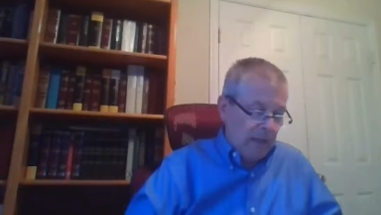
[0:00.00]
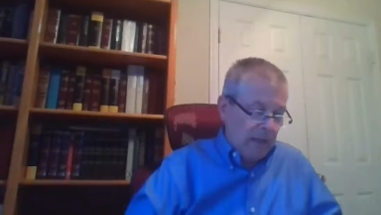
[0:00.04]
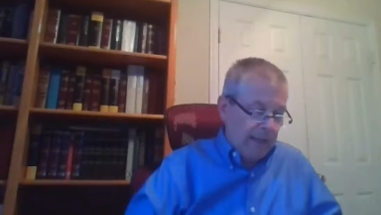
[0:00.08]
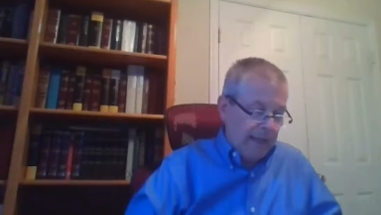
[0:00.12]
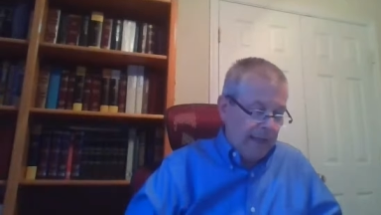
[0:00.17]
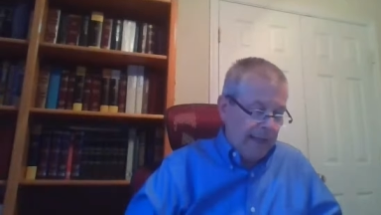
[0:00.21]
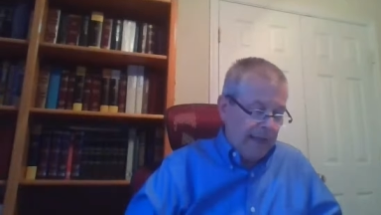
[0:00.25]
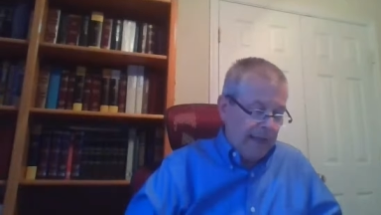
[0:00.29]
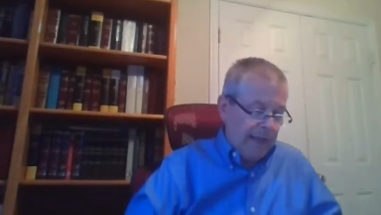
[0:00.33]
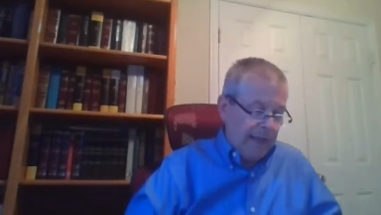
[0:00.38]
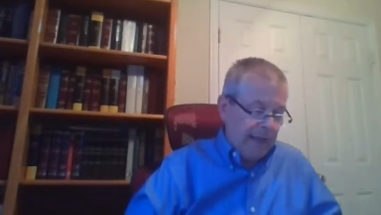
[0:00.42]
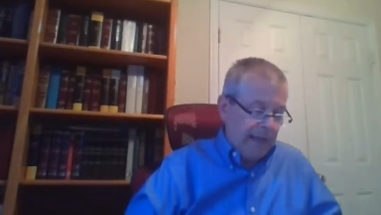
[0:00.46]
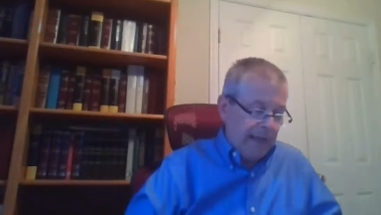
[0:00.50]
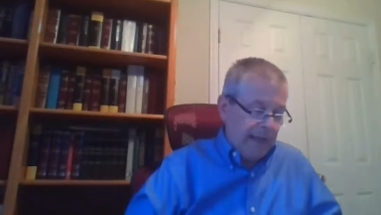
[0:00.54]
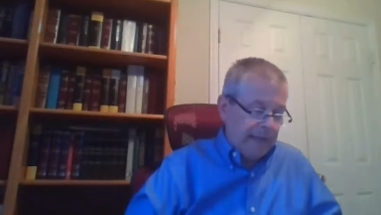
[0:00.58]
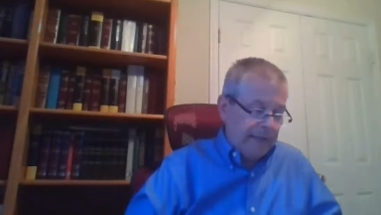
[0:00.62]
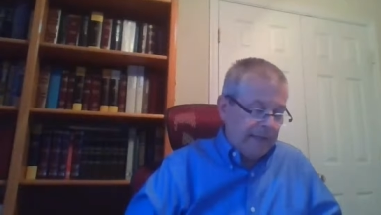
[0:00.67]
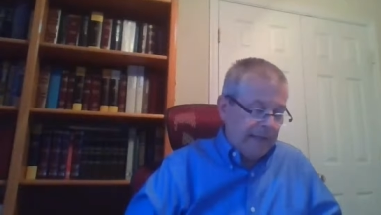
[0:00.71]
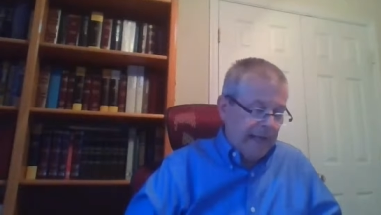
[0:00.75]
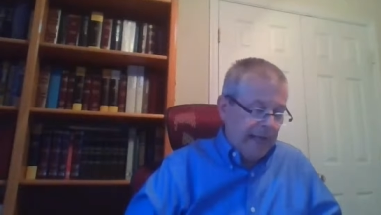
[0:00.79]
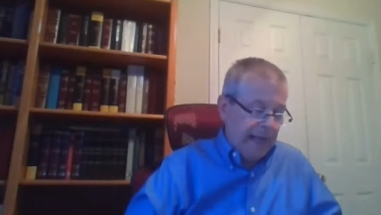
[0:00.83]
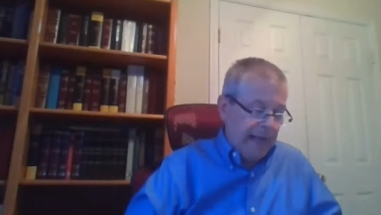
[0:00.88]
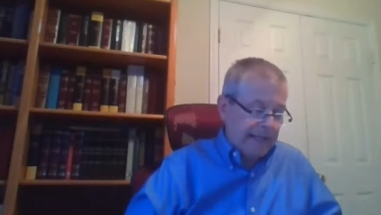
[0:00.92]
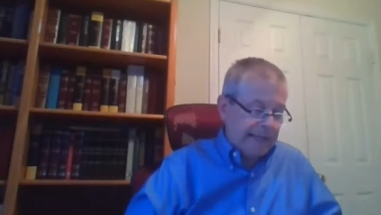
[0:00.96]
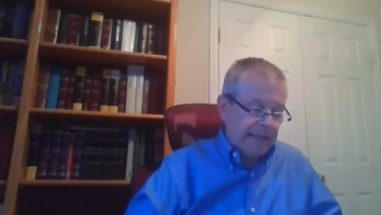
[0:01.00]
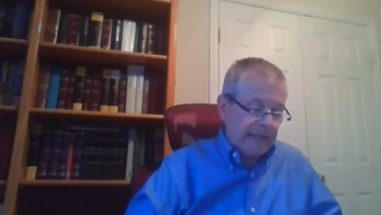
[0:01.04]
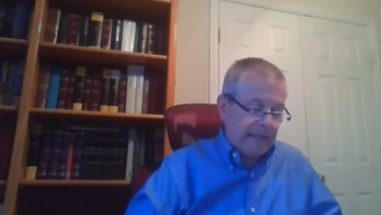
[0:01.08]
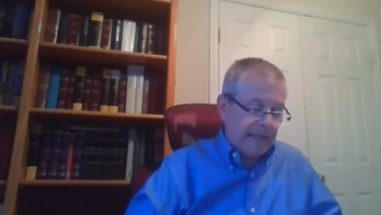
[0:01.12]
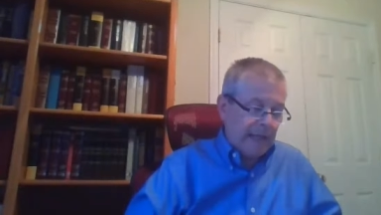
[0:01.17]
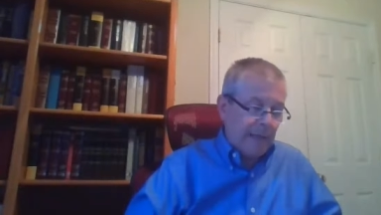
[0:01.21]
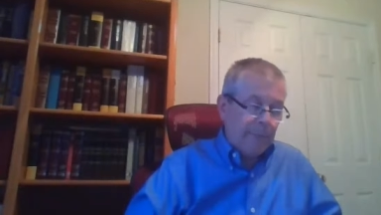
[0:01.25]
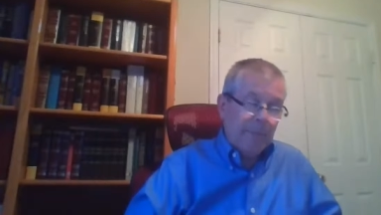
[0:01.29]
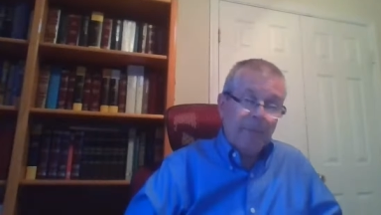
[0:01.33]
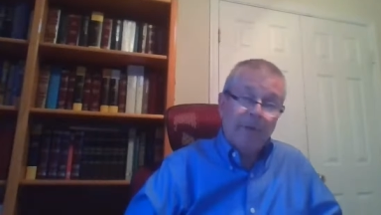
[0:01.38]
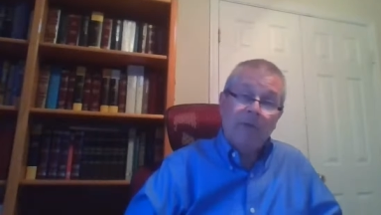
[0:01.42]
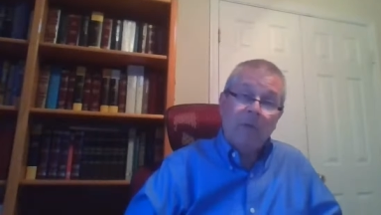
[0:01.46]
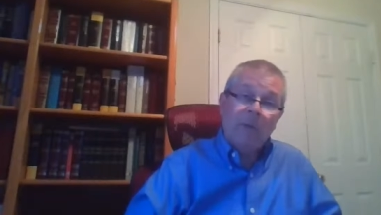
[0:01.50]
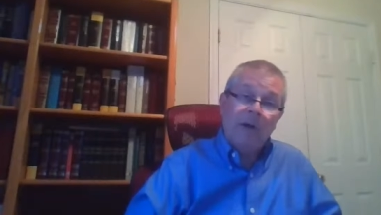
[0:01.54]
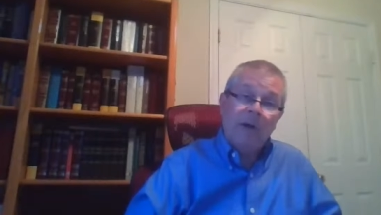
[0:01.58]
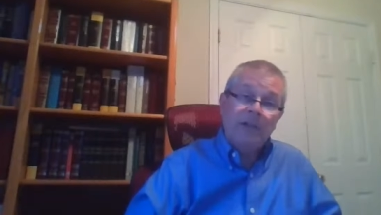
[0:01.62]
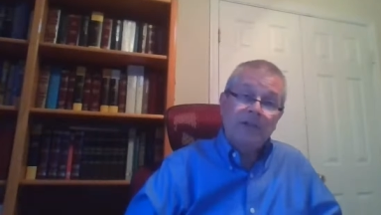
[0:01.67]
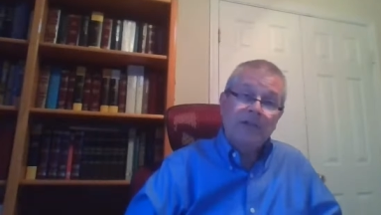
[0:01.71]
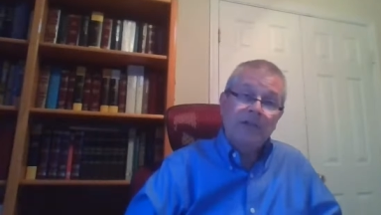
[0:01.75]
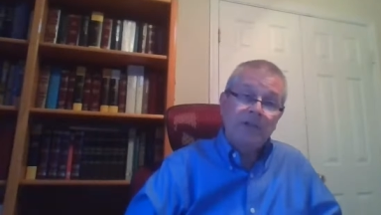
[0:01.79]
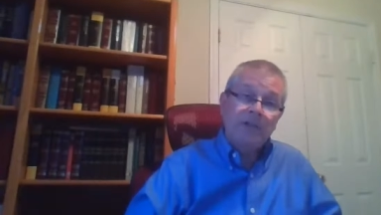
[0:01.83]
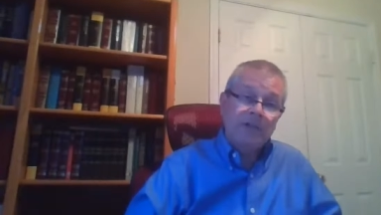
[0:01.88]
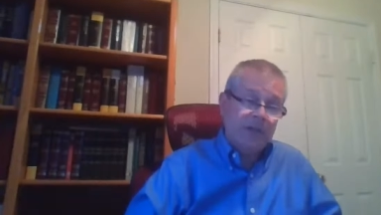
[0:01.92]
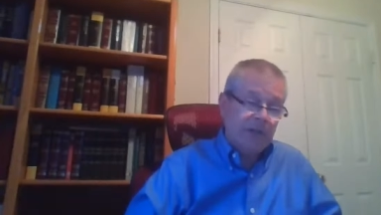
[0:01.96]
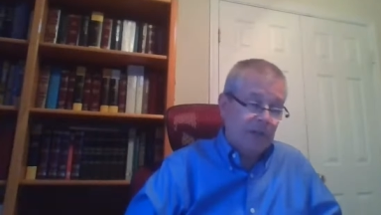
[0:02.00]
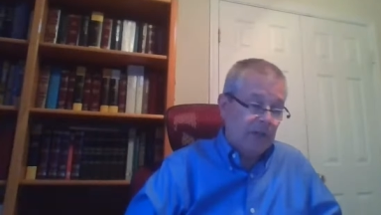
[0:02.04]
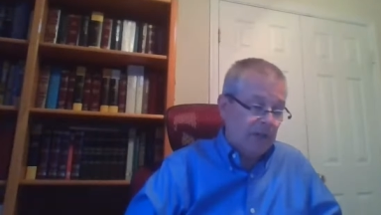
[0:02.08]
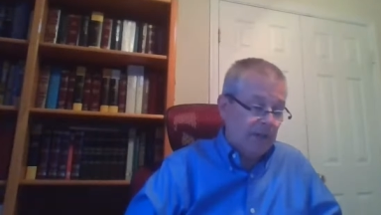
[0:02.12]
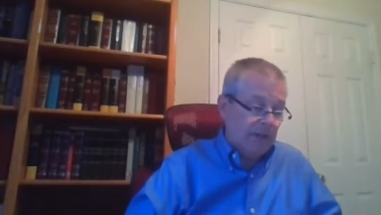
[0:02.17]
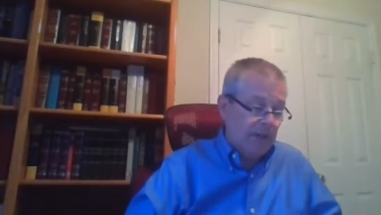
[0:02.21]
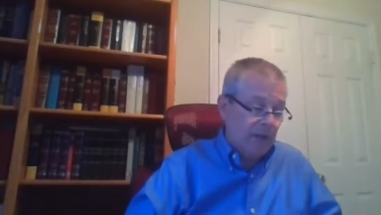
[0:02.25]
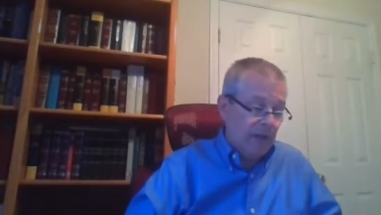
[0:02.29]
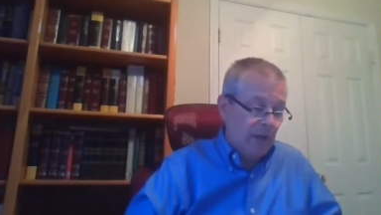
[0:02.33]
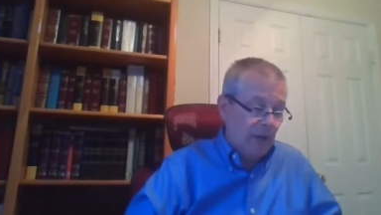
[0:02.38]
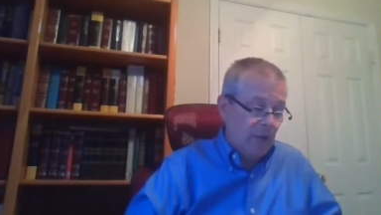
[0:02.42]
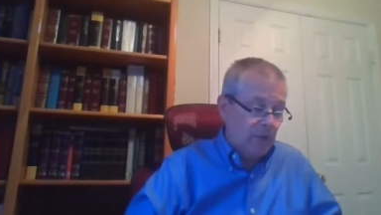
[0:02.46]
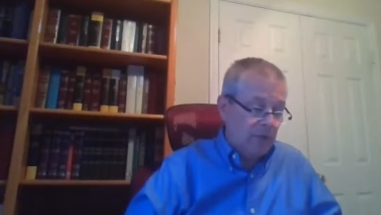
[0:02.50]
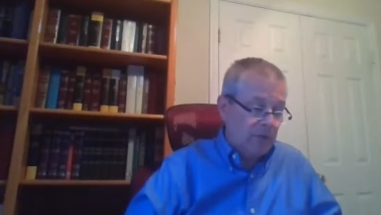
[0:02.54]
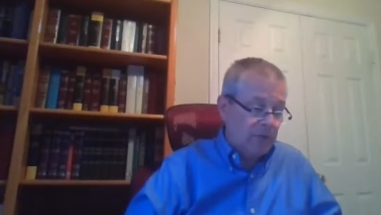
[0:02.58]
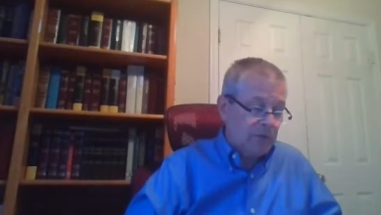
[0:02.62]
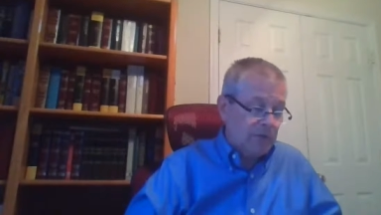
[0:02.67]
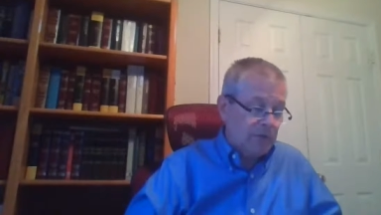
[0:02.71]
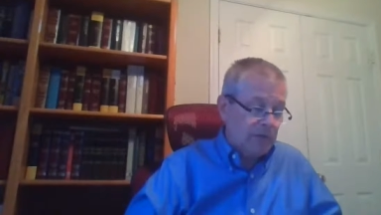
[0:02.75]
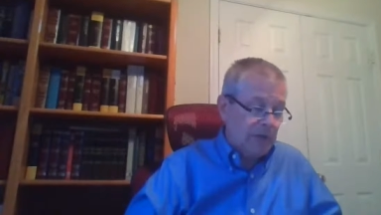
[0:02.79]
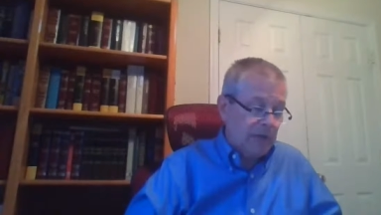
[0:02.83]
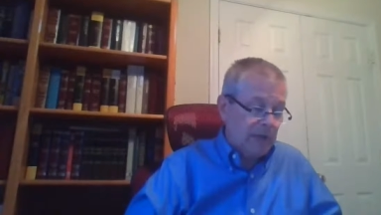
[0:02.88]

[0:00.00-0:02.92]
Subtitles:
I did ask a couple of questions here in the notes.